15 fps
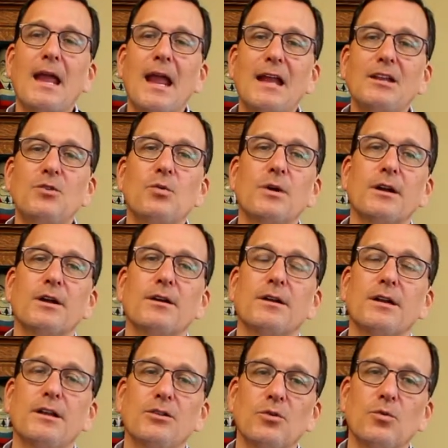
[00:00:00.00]

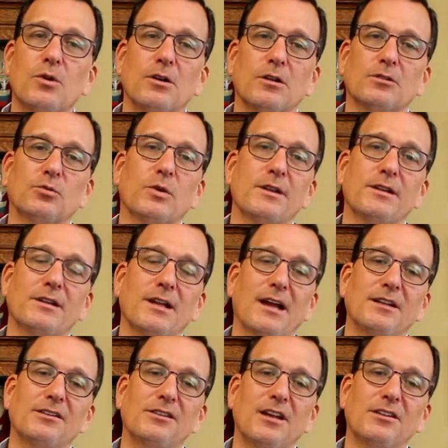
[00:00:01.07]
anywhere in the world where the
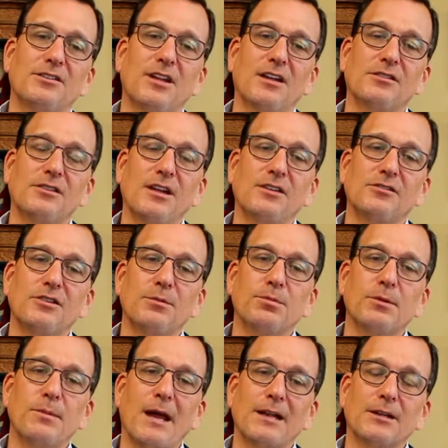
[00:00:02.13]
United States has, has
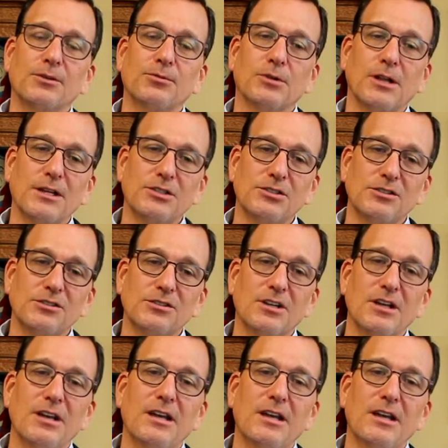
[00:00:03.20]
diplomatic relations.